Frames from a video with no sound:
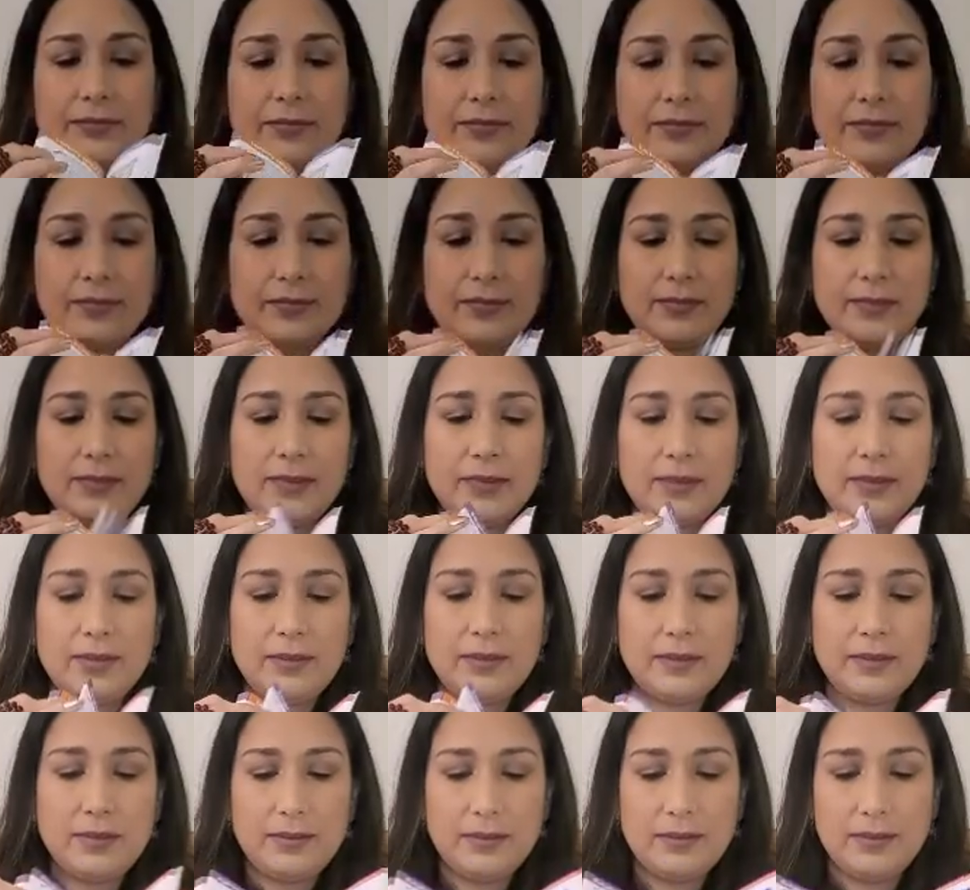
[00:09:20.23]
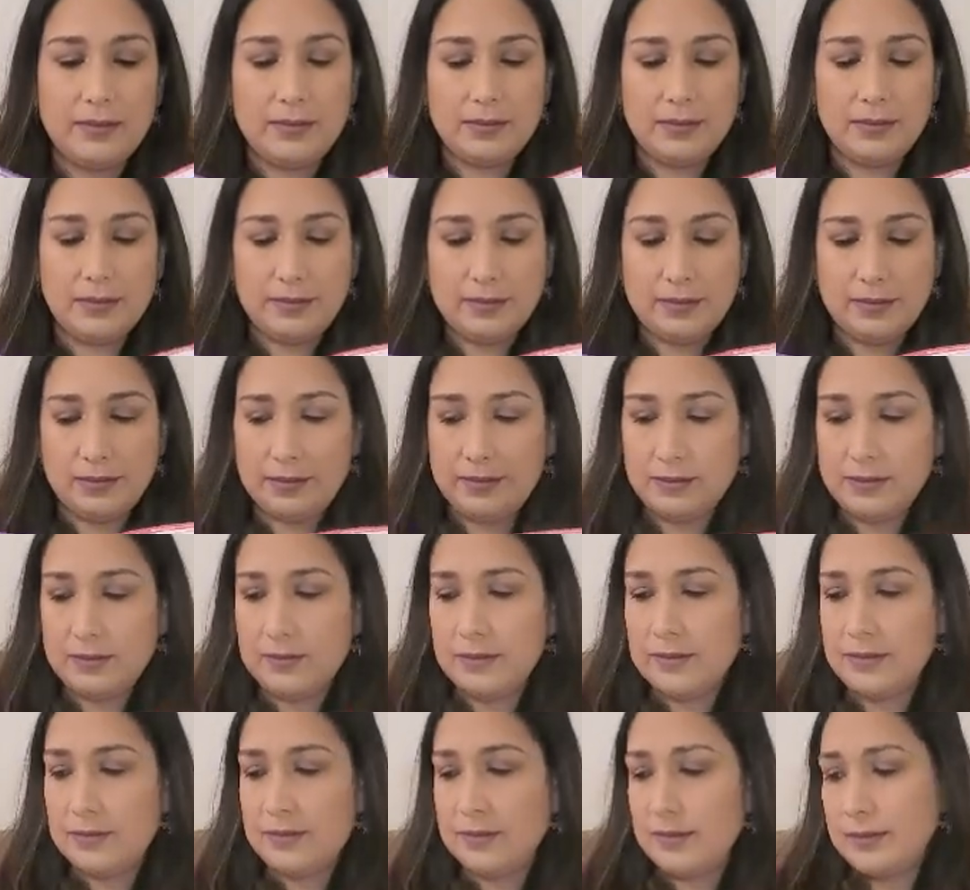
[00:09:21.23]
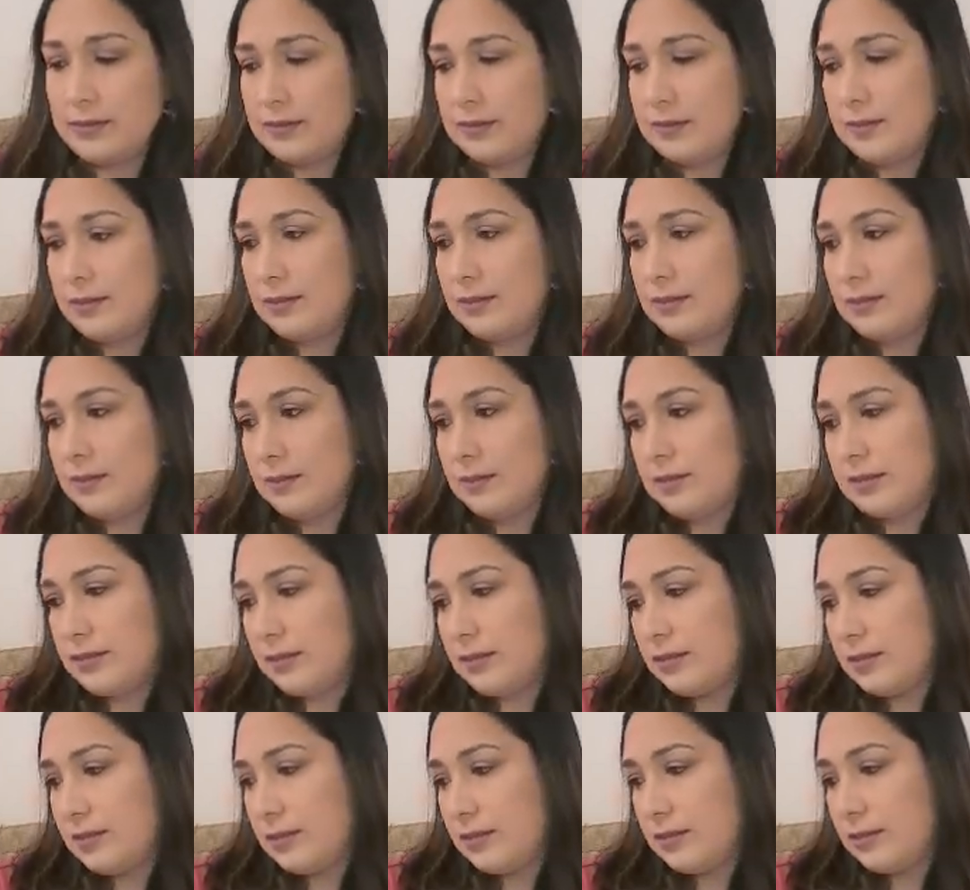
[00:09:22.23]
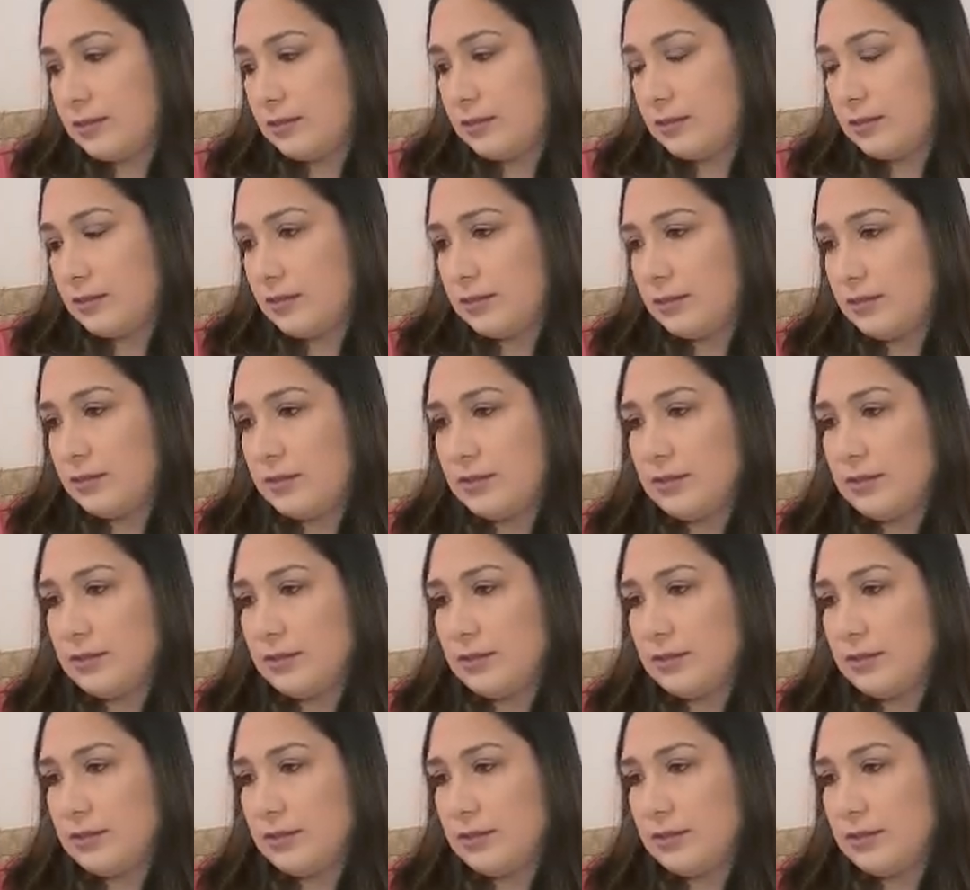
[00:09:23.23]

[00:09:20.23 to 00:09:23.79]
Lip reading: [no speech]